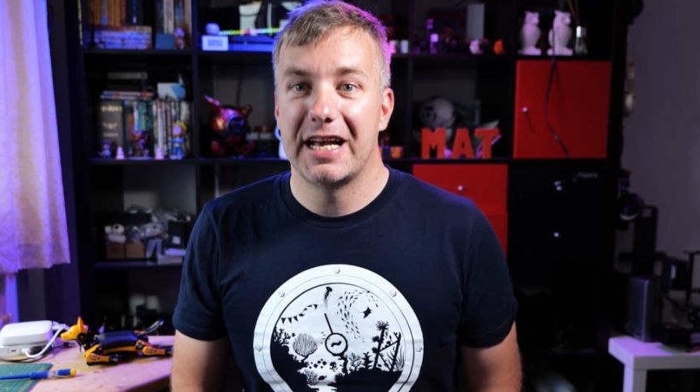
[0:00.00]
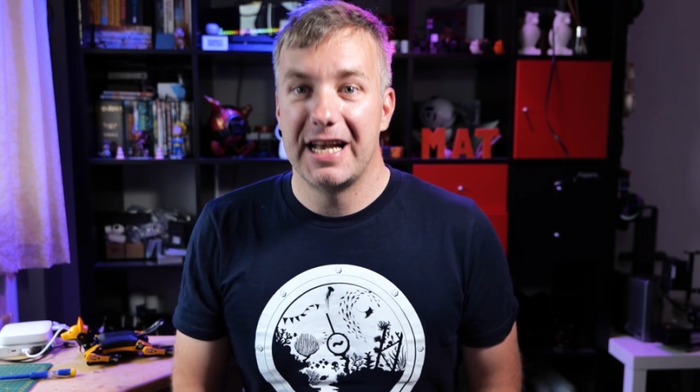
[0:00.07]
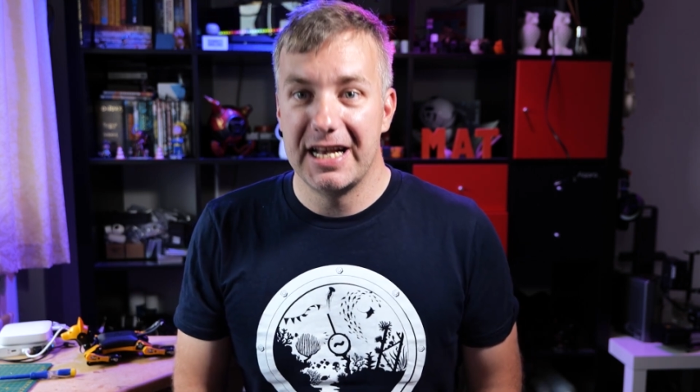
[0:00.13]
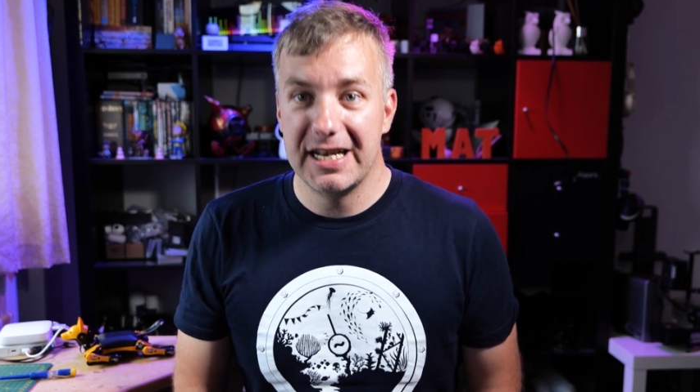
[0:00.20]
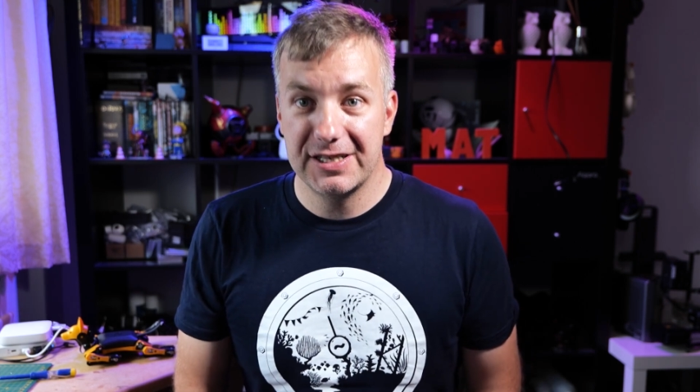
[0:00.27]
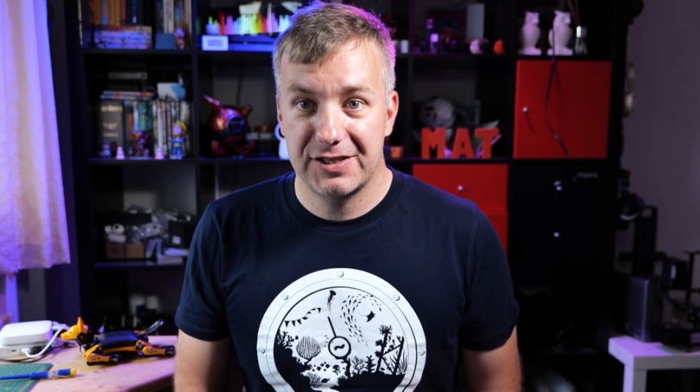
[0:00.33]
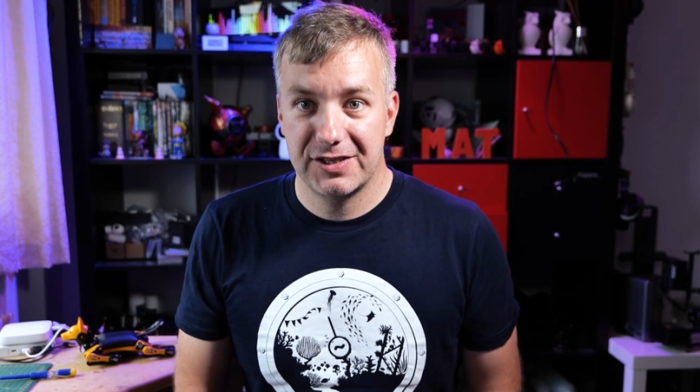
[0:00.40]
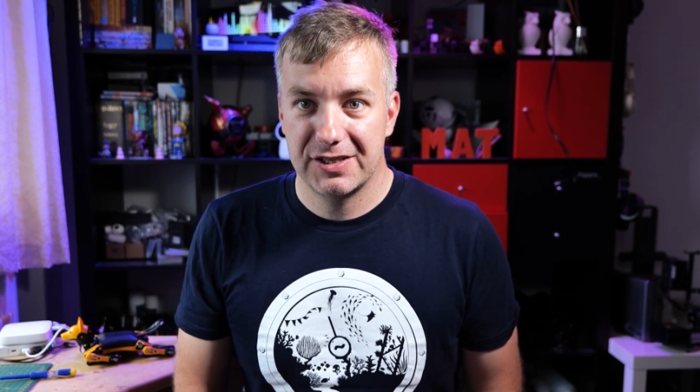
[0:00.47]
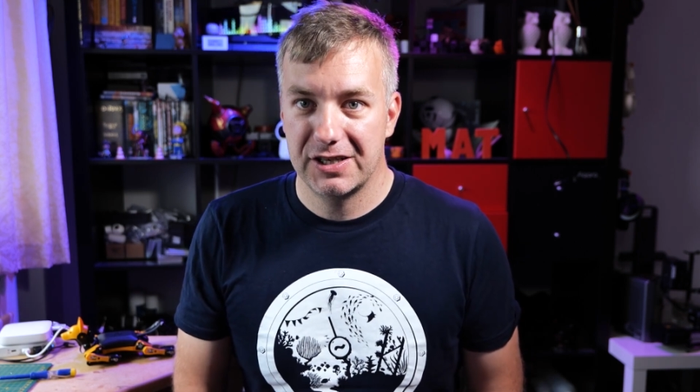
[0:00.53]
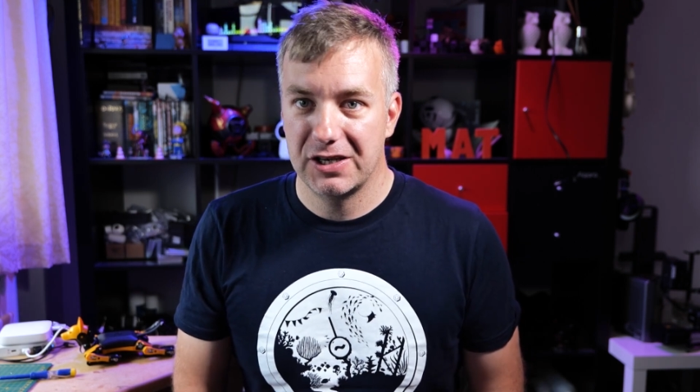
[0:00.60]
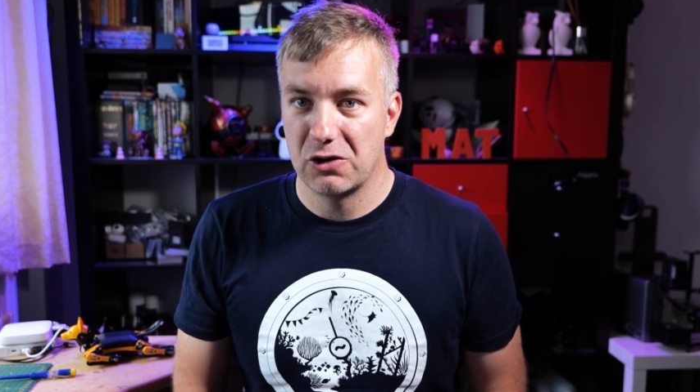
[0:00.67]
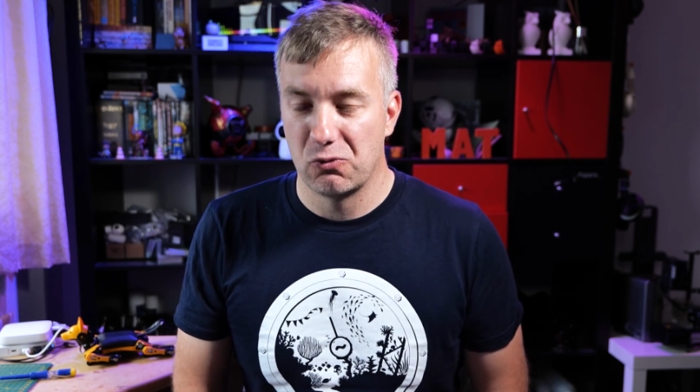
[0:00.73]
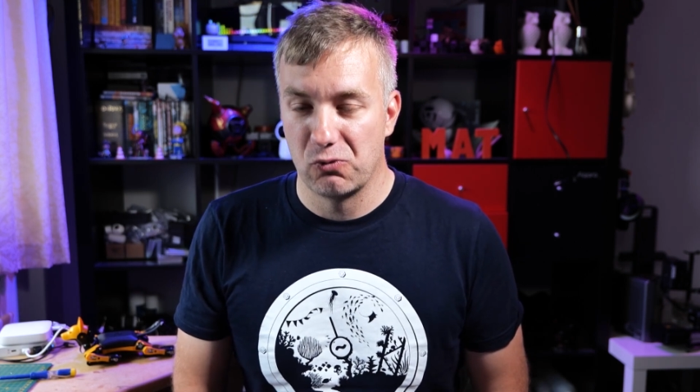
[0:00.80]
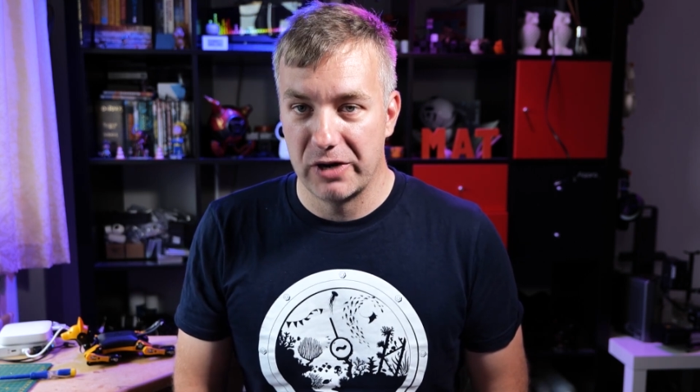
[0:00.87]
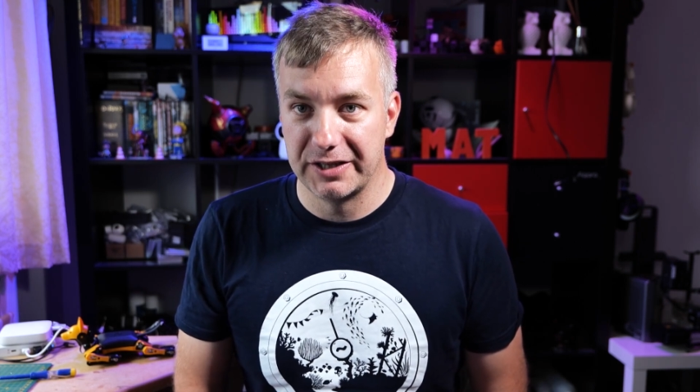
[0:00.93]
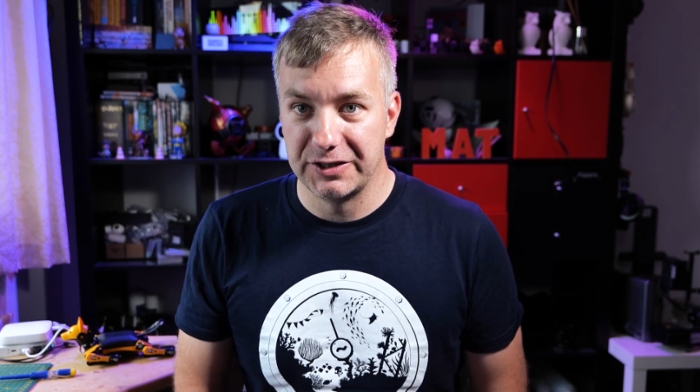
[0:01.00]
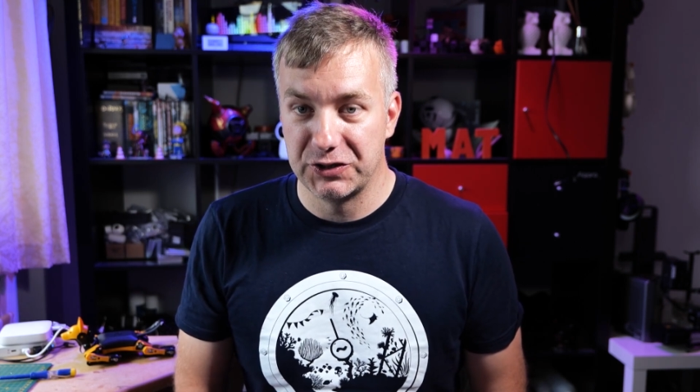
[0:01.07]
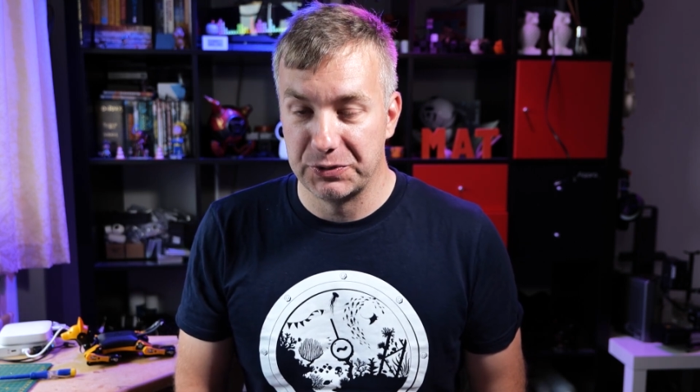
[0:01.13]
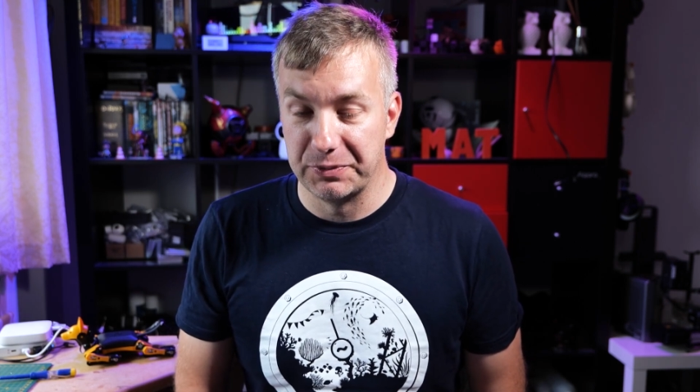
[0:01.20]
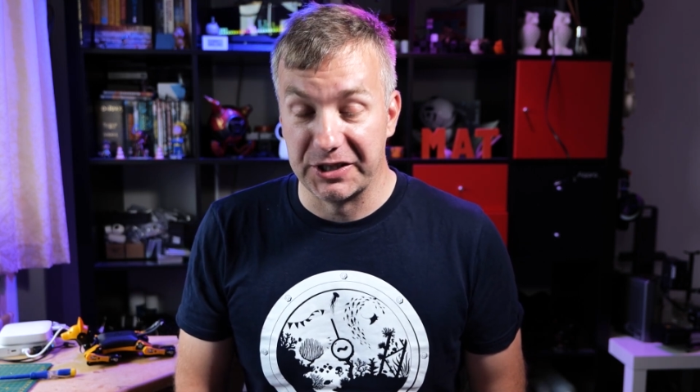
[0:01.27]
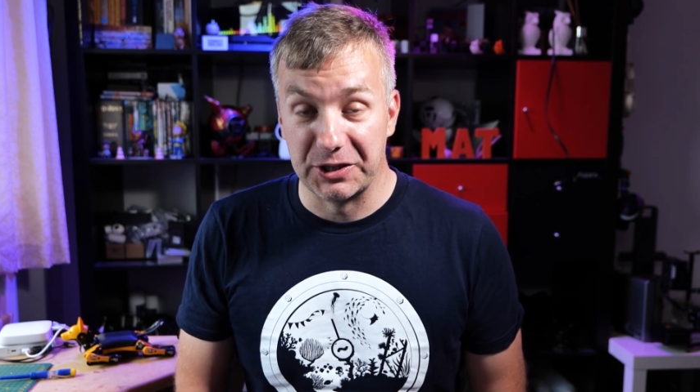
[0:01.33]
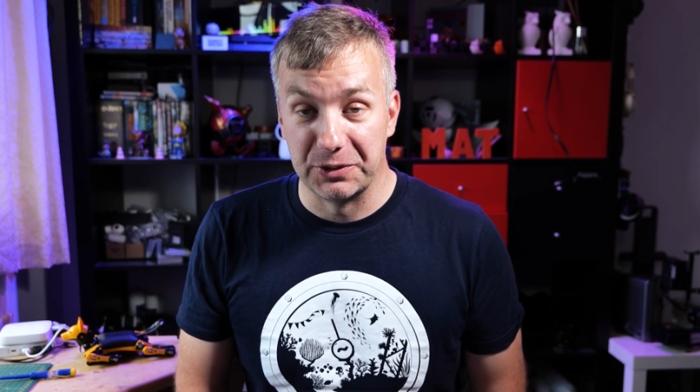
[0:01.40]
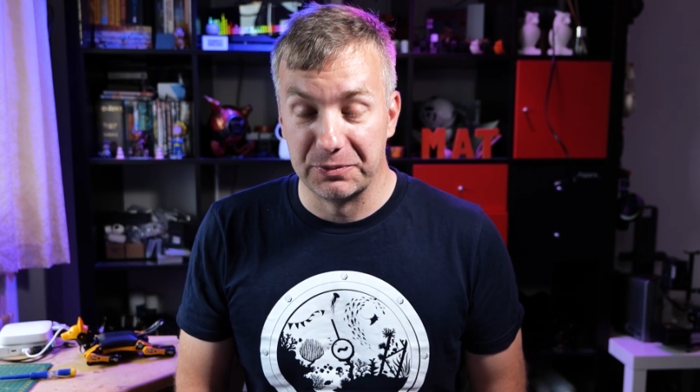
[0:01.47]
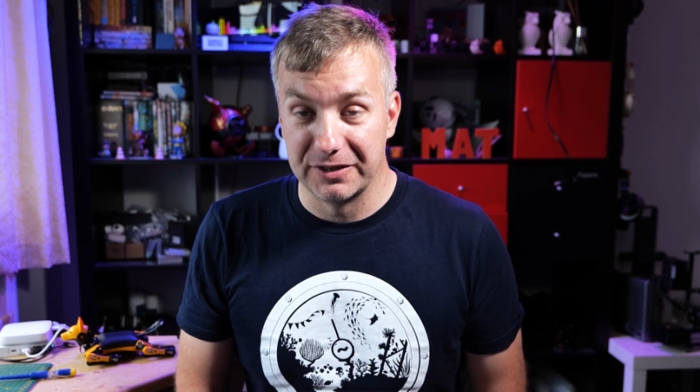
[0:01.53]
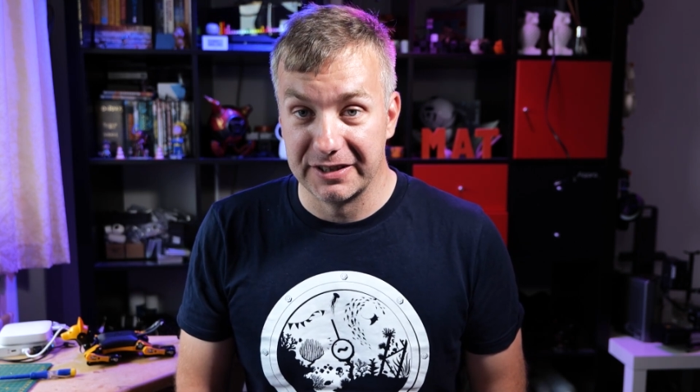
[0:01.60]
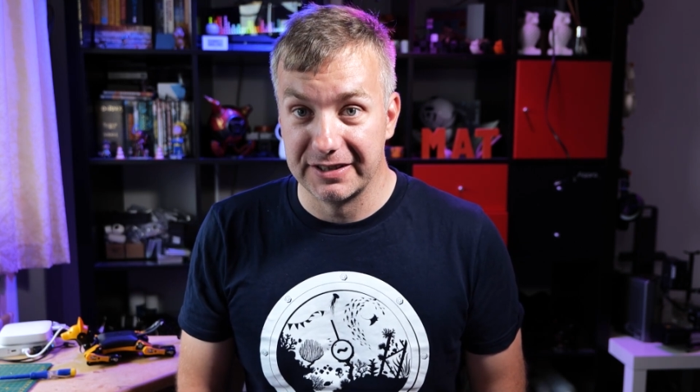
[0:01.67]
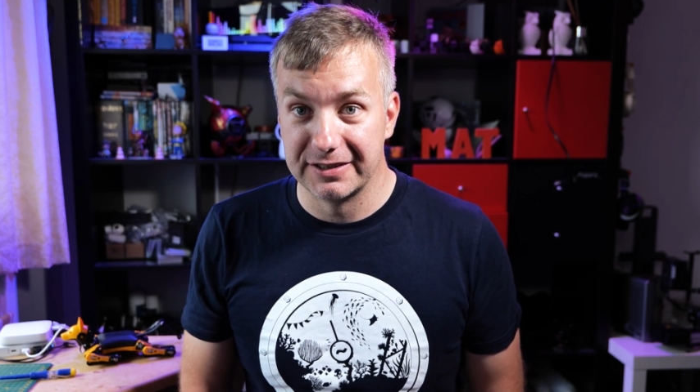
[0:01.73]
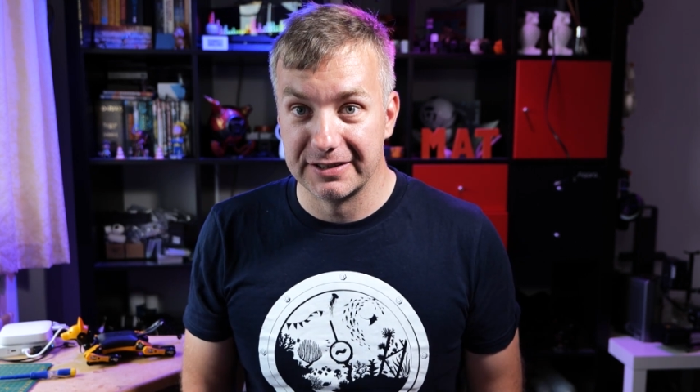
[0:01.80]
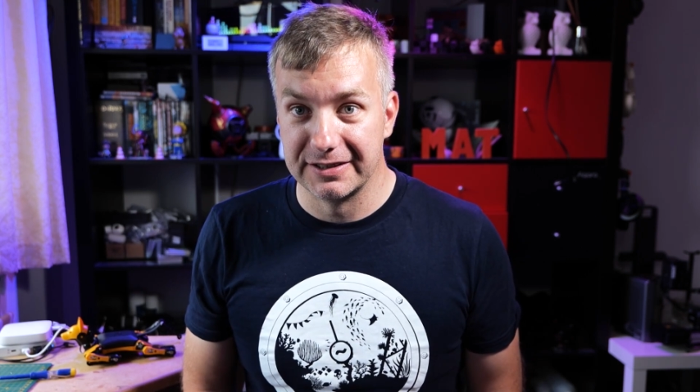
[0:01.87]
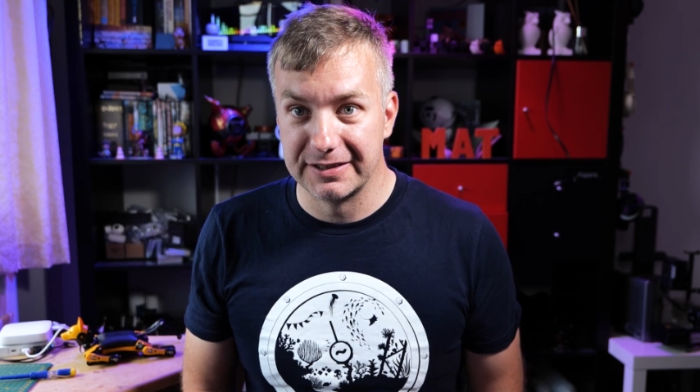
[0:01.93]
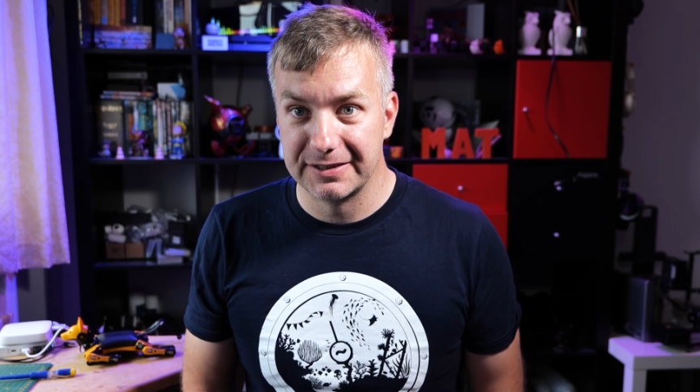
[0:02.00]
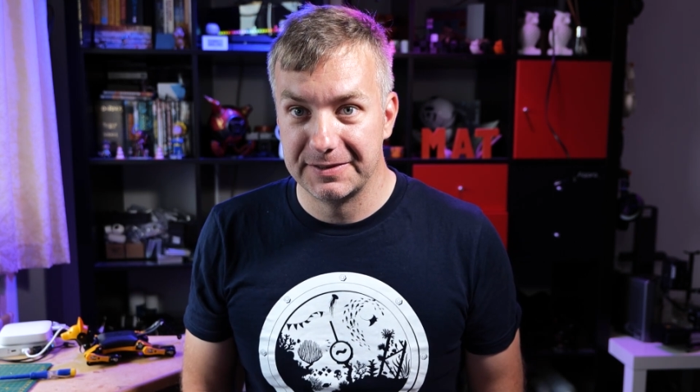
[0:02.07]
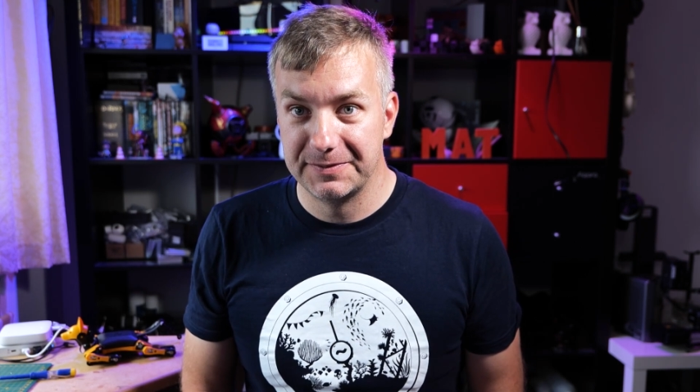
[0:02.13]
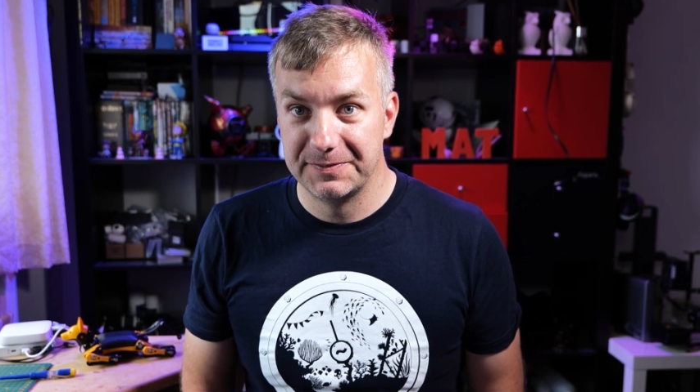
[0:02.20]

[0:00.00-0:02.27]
is ready to be completed.